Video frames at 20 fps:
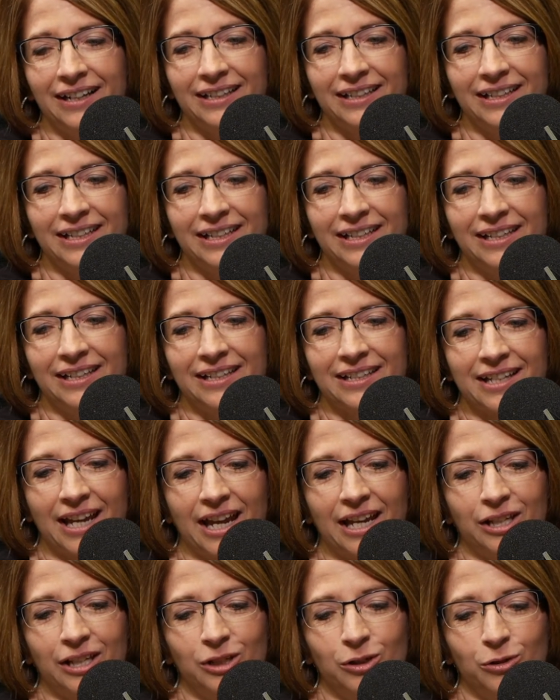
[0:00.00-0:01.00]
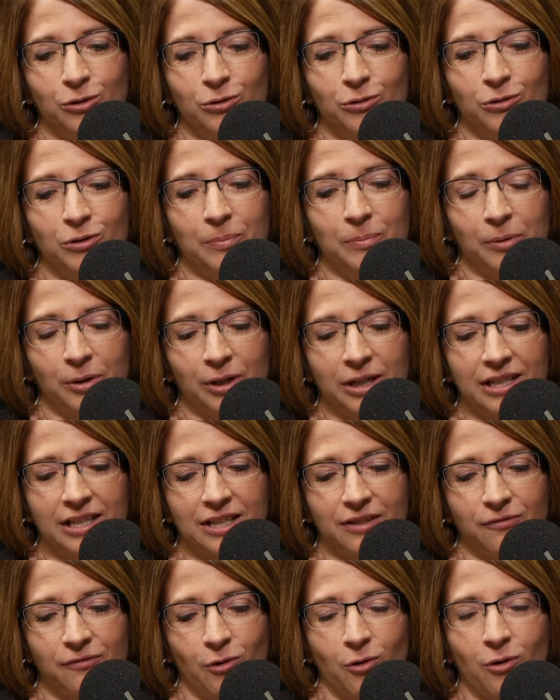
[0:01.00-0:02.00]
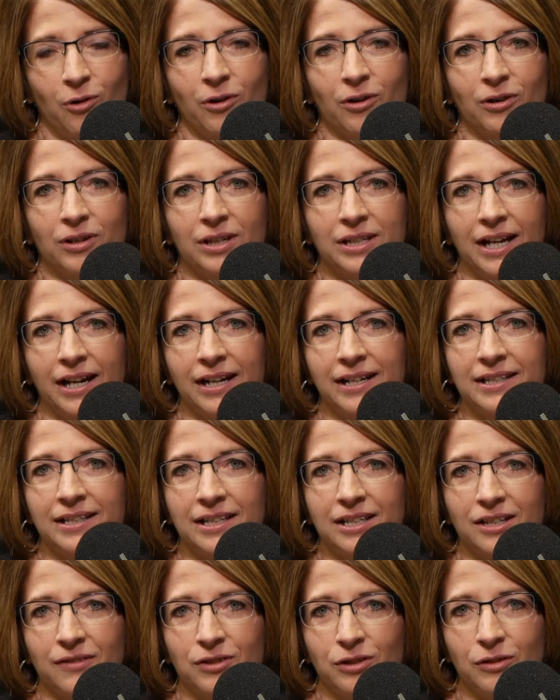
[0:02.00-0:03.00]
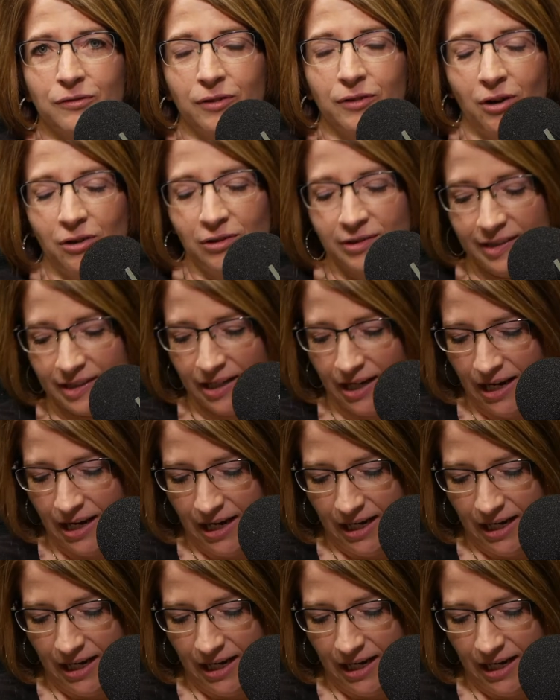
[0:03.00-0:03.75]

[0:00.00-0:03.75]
He is a new priest for the Diocese of Sioux Falls.